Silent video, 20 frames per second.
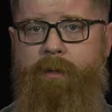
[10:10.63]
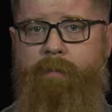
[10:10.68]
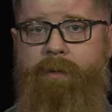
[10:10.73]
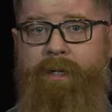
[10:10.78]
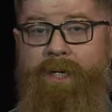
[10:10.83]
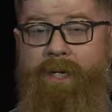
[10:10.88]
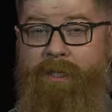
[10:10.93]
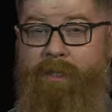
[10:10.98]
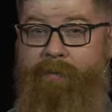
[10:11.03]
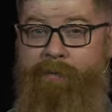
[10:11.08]

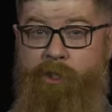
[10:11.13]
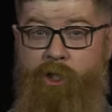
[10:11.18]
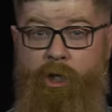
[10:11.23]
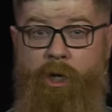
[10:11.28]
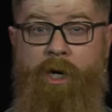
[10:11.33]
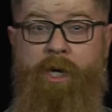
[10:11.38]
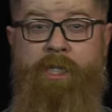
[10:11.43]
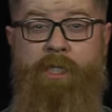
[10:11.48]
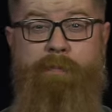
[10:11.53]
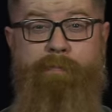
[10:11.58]
Because if
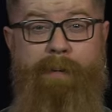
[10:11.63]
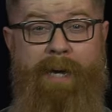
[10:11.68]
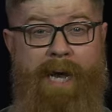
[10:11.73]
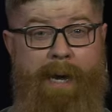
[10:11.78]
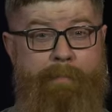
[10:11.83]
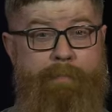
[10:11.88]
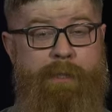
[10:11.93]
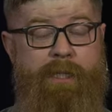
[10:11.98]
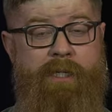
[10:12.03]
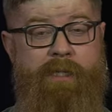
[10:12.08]
John's
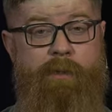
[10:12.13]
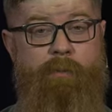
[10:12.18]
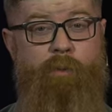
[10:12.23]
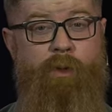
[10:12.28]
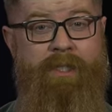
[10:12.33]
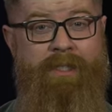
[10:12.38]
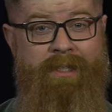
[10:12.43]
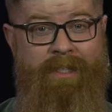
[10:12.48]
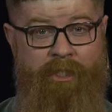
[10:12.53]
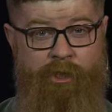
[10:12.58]
baptism
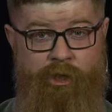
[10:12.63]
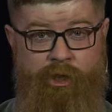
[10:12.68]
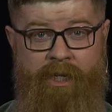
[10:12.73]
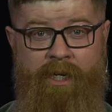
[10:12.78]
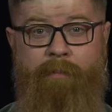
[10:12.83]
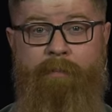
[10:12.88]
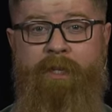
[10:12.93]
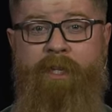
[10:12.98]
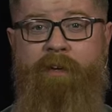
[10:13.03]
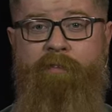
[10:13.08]
was
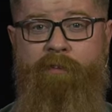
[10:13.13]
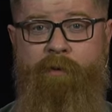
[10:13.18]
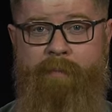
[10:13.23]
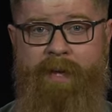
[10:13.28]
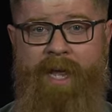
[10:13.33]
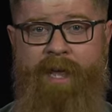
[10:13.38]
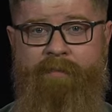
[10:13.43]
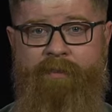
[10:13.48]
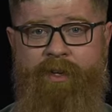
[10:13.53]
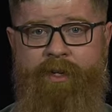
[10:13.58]
legitimately from
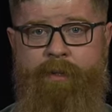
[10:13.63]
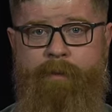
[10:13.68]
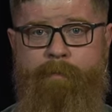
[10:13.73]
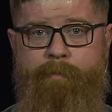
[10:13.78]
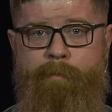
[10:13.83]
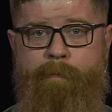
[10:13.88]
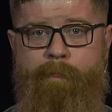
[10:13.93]
heaven